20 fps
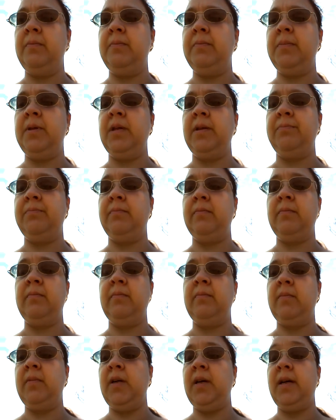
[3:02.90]
But
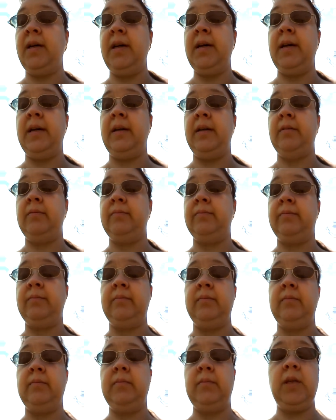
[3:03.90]
hey,
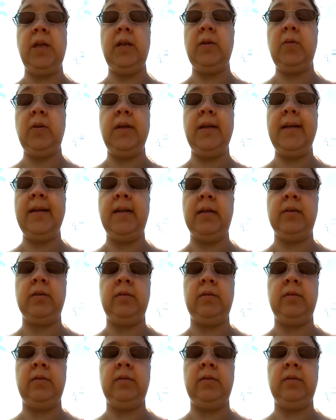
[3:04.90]
I don't care.